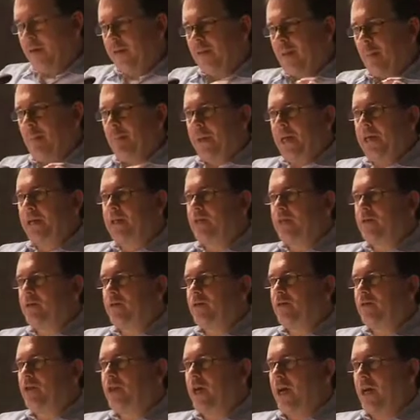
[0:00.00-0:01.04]
The
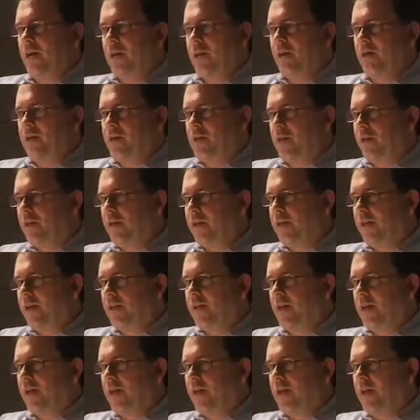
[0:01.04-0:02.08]
biggest challenge I think
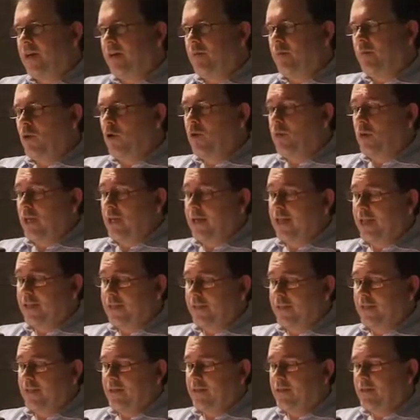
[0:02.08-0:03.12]
that a lot of mobile
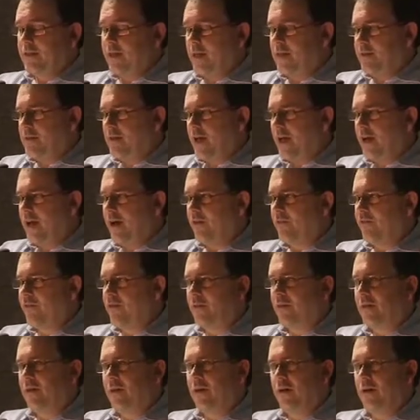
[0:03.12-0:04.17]
content sites have,
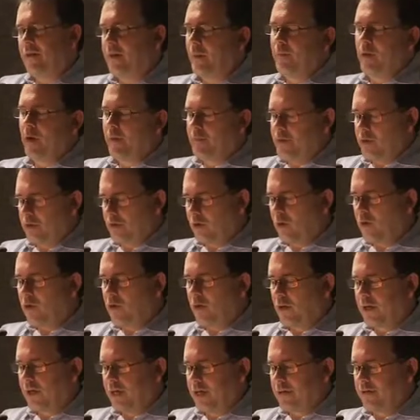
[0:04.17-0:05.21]

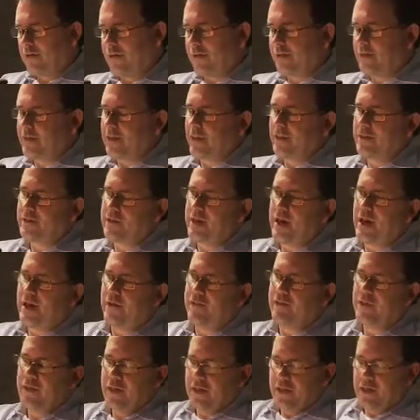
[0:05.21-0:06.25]
local content sites
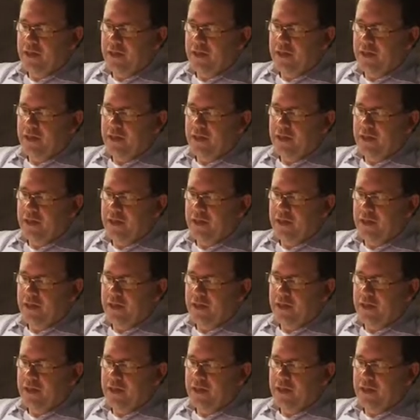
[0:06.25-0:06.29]
have,